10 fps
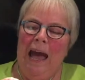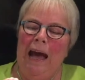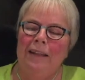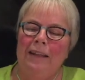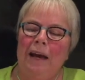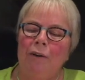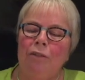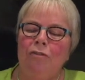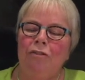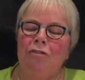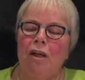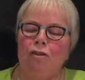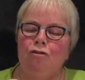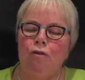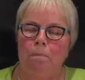And now this is
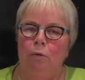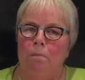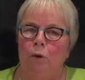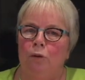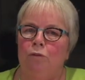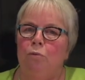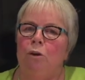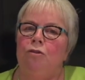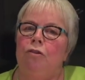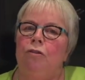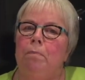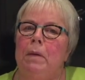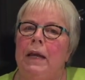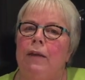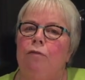their triple malt, which is
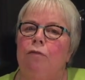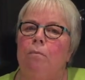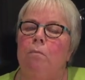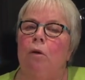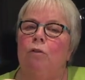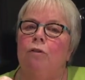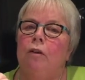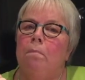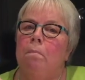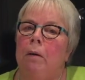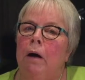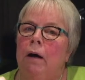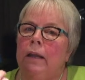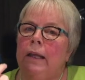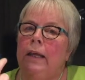made from malted
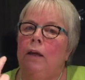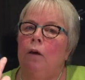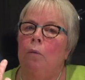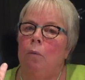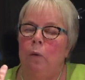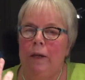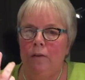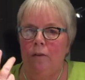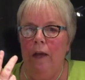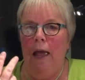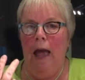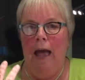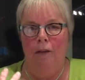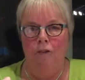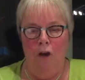barley, wheat
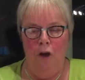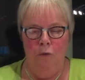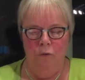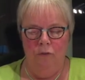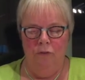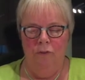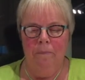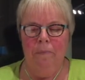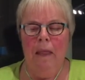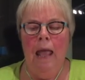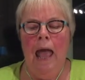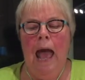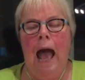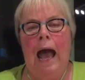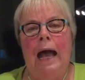and oats.
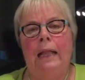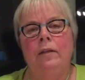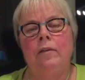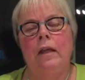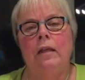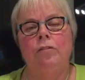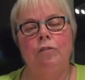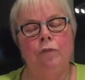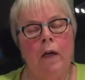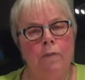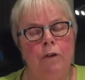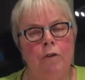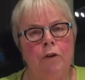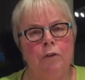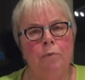And it's a
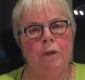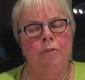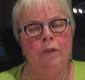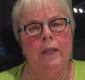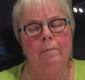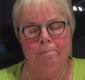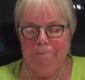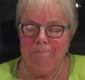5-year-old whisky.